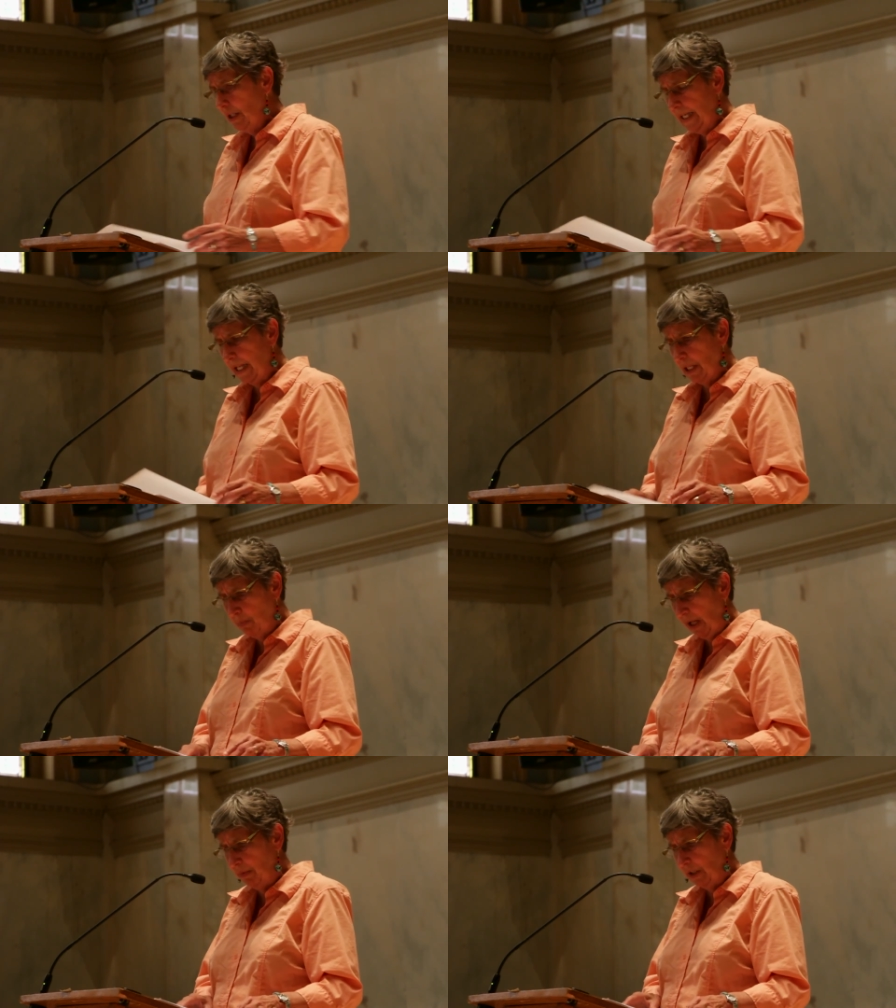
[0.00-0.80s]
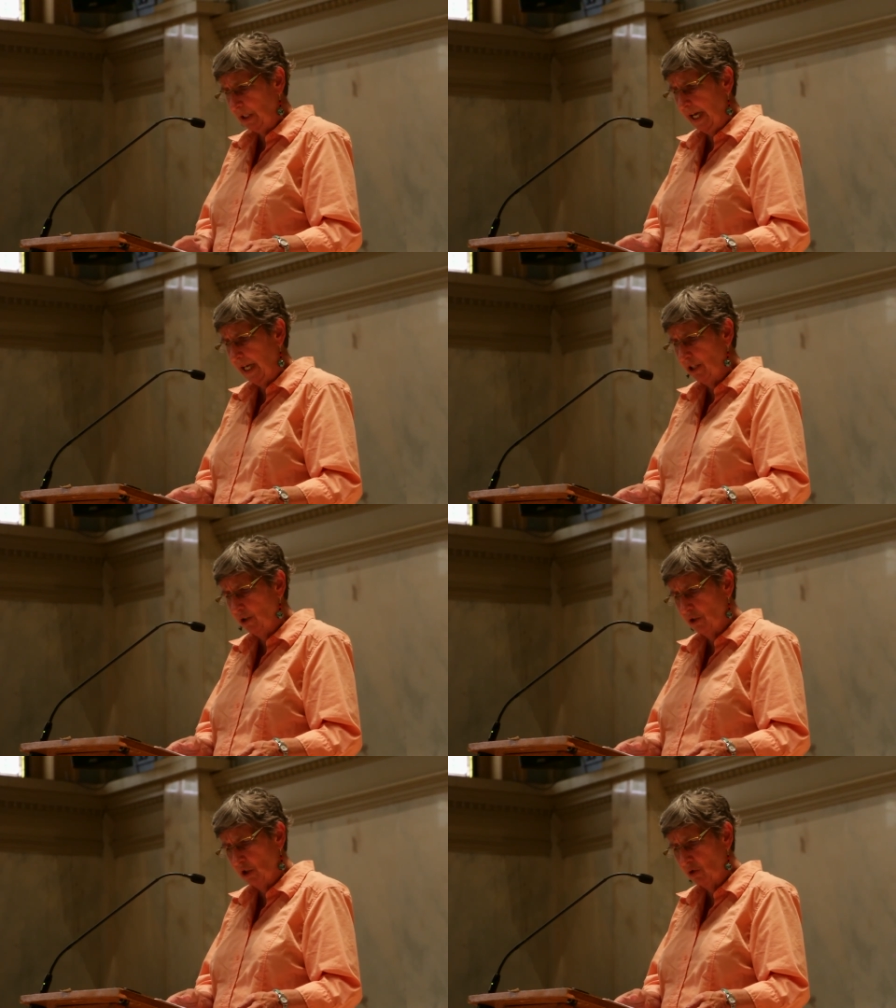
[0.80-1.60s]
to get the public
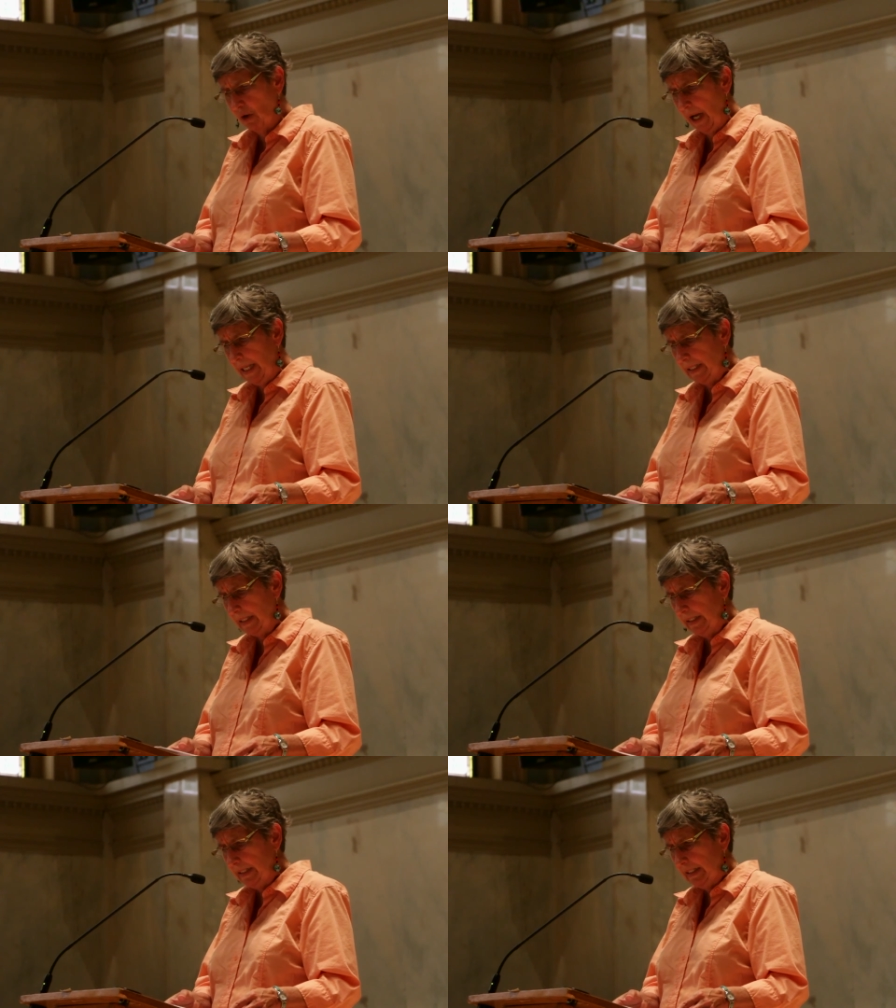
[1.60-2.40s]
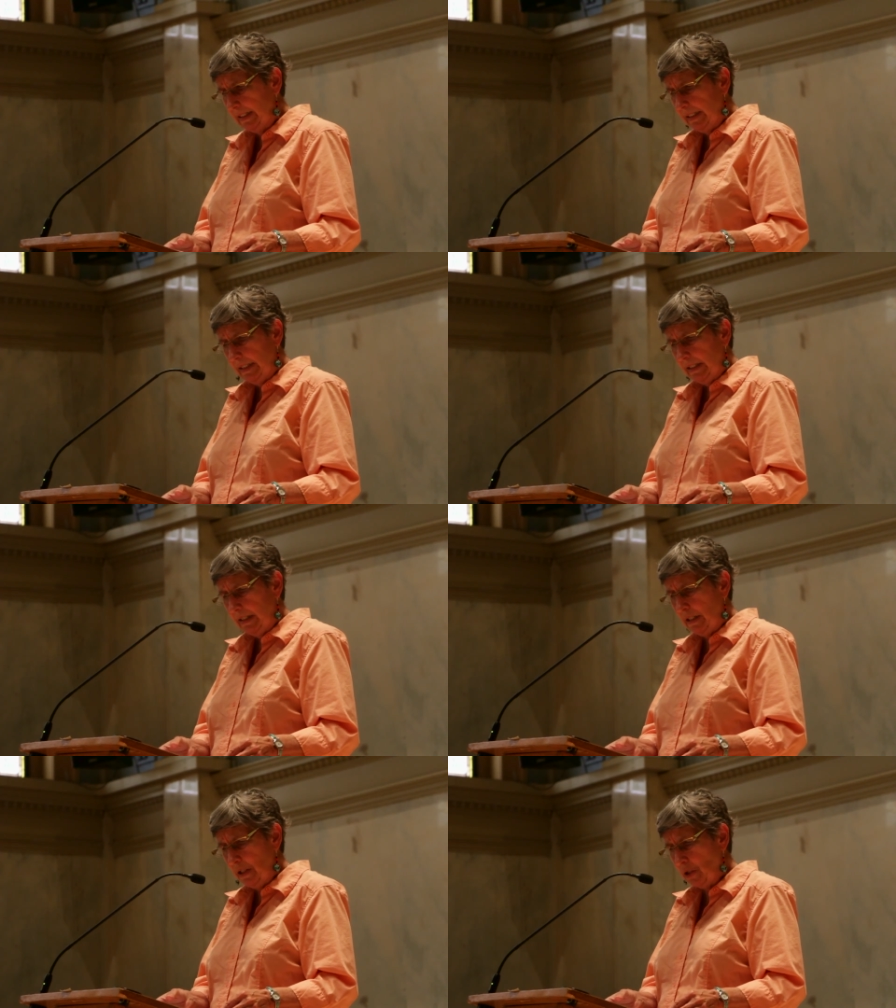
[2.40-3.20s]
diagnosis right,
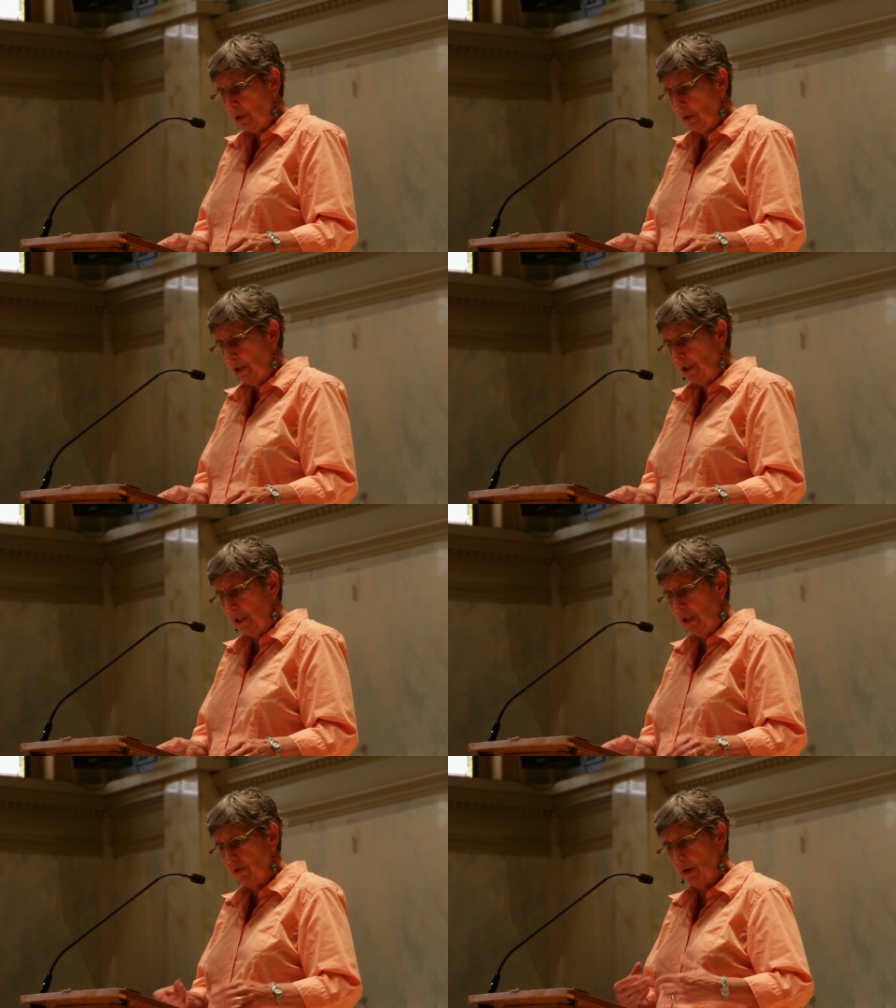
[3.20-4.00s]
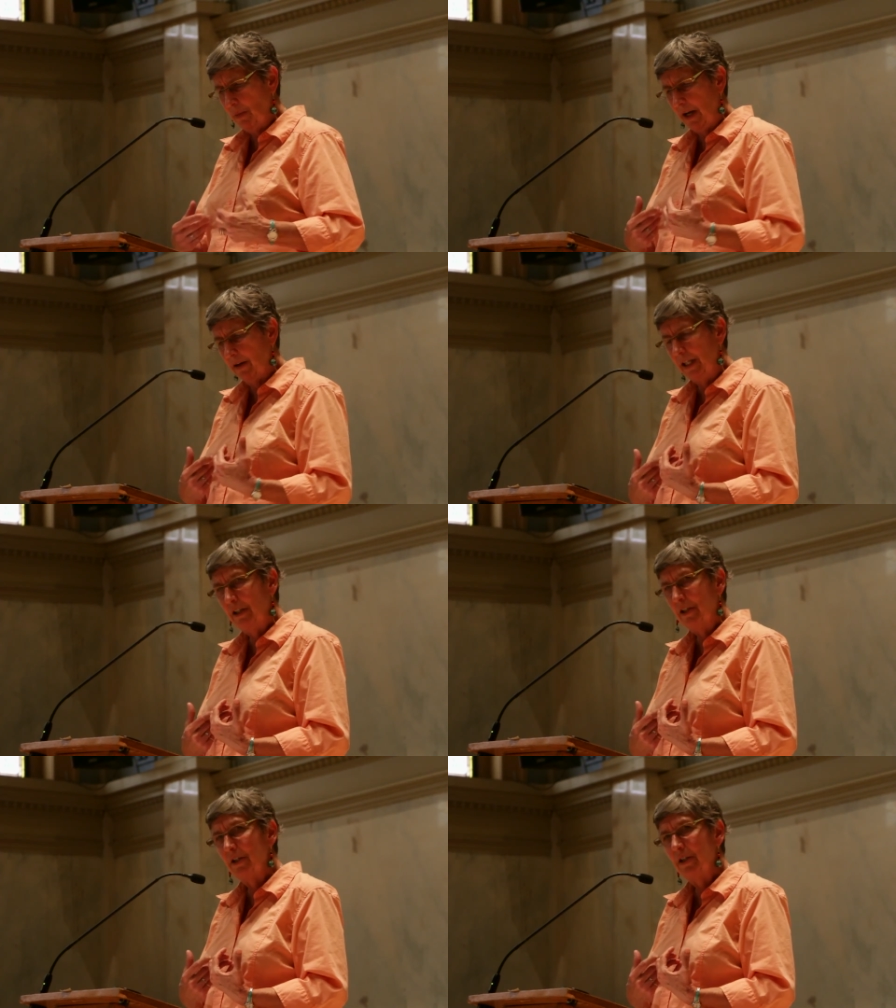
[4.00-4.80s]
the distortions from our
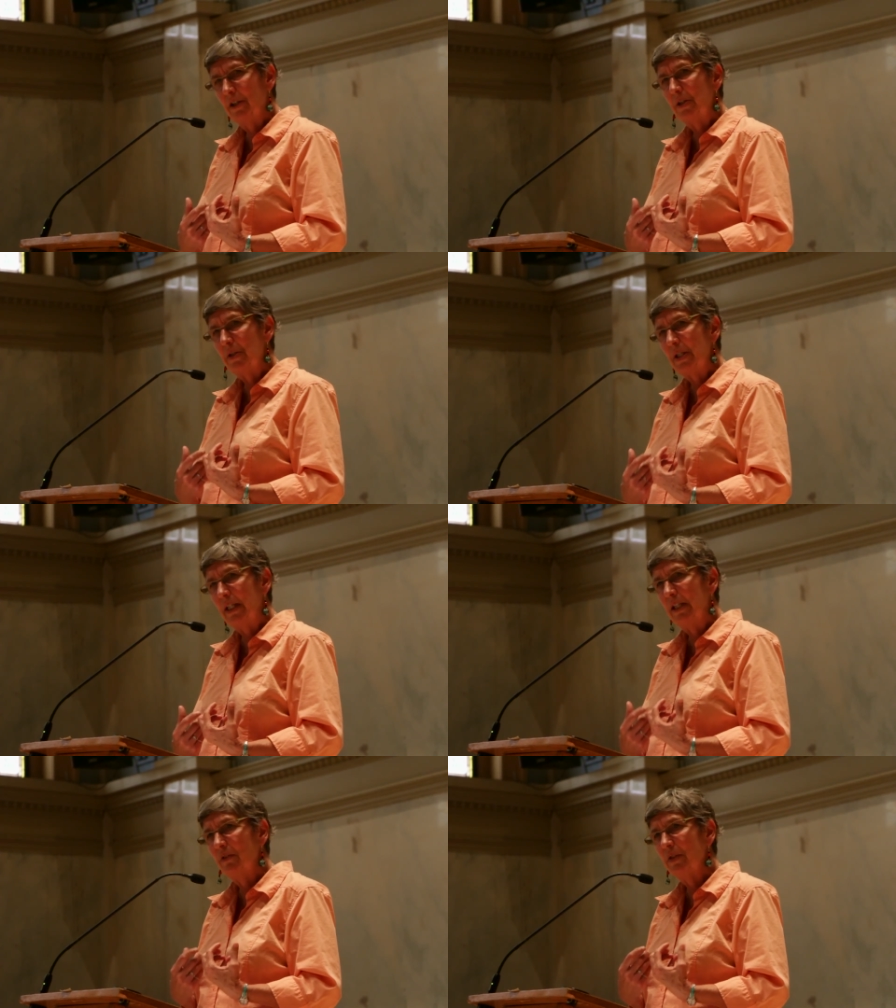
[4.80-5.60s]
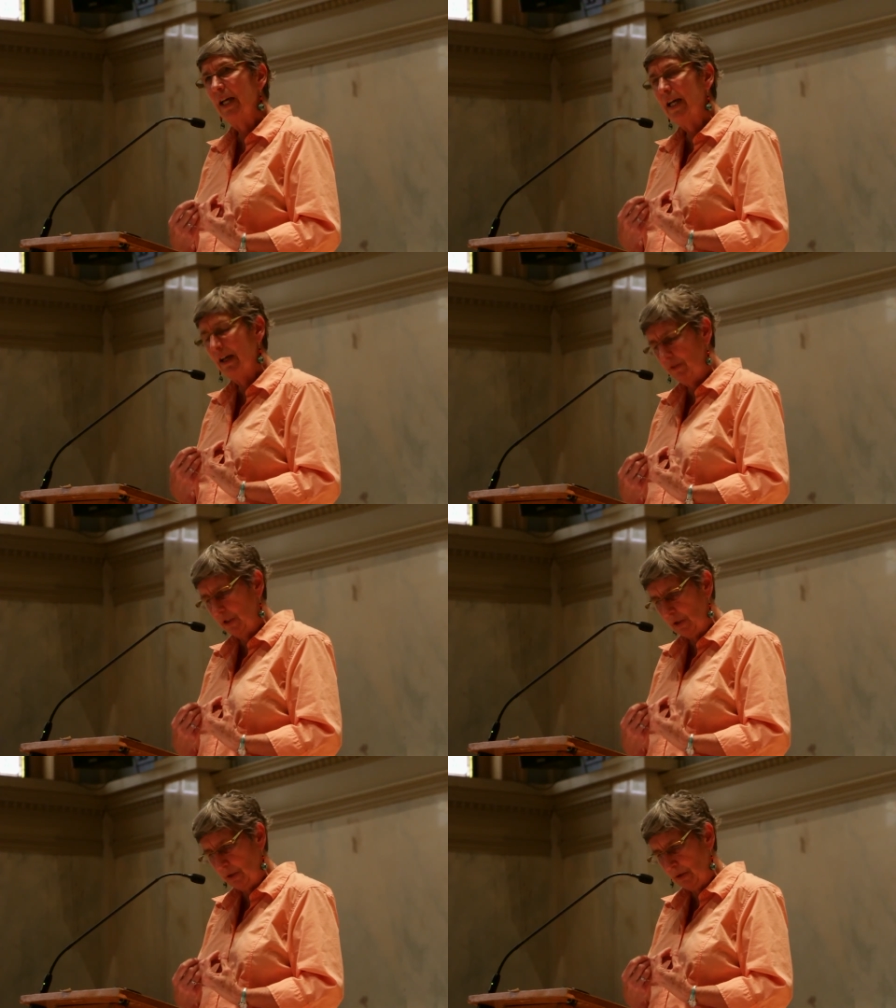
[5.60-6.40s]
inner hurt selves have
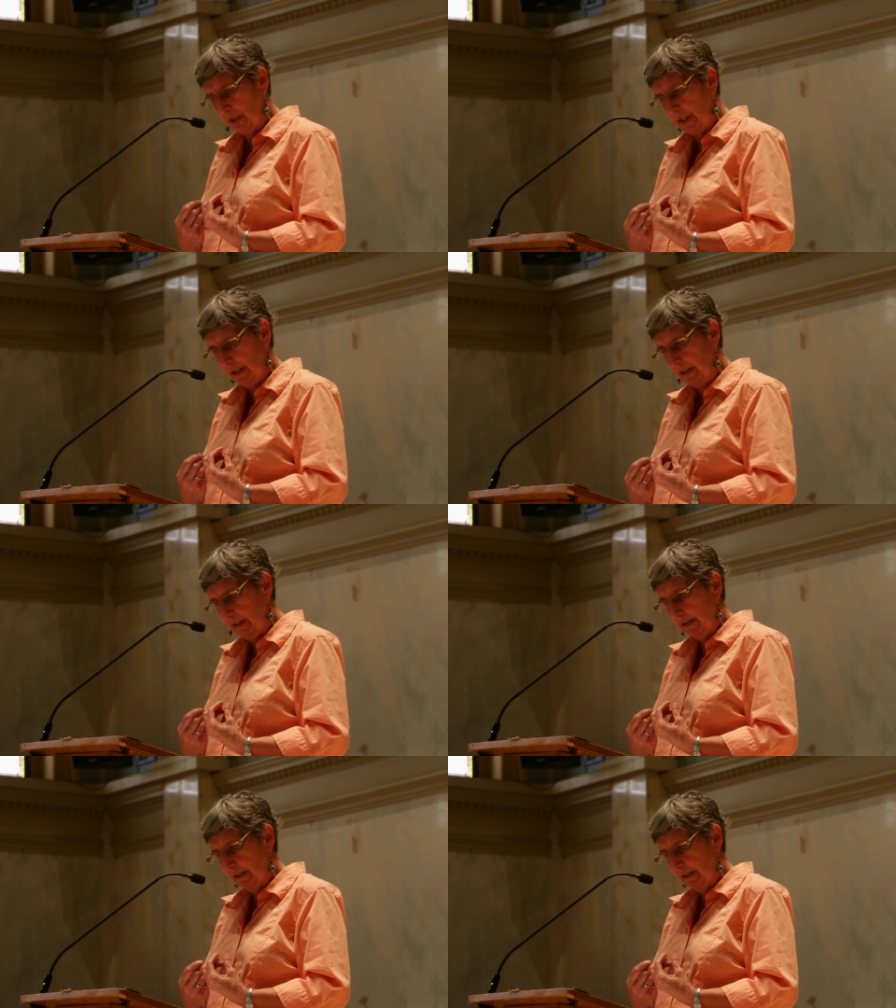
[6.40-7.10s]
distorted